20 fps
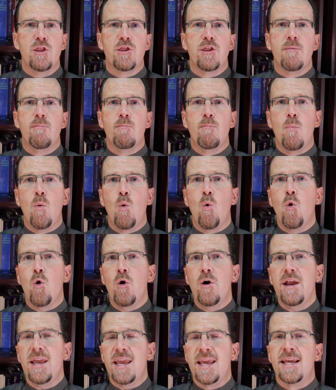the
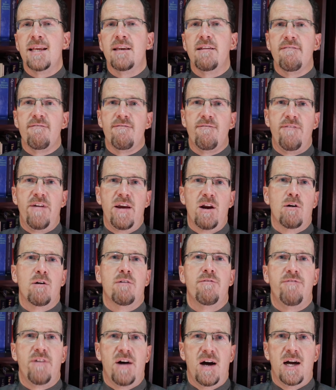more it
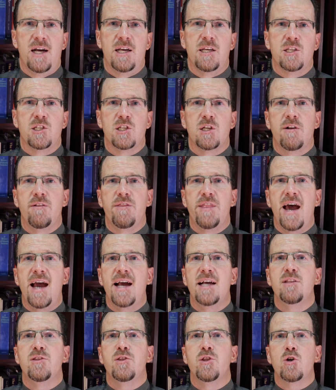verifies
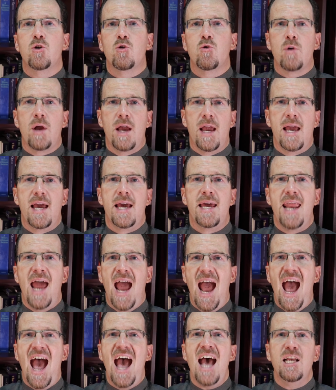that the
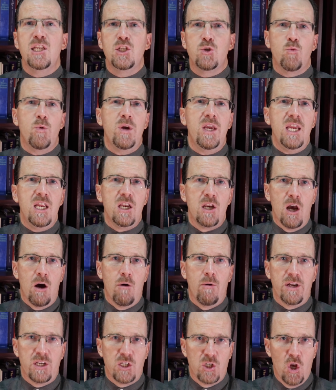Quran as we
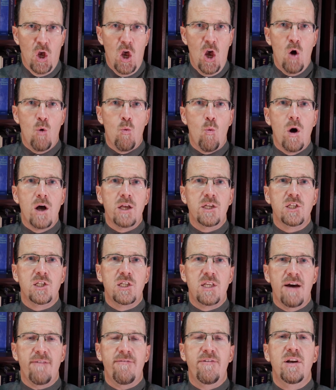know it
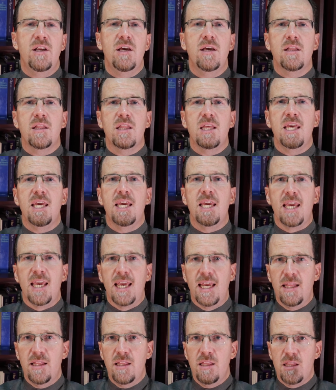was definitely
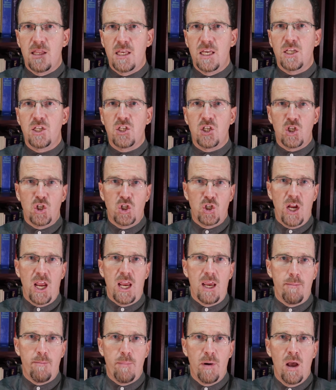in this
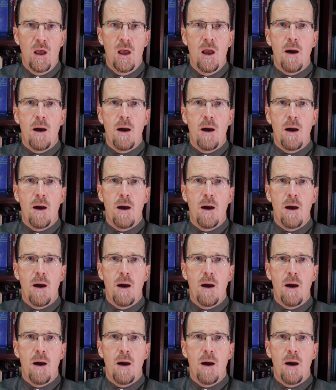shape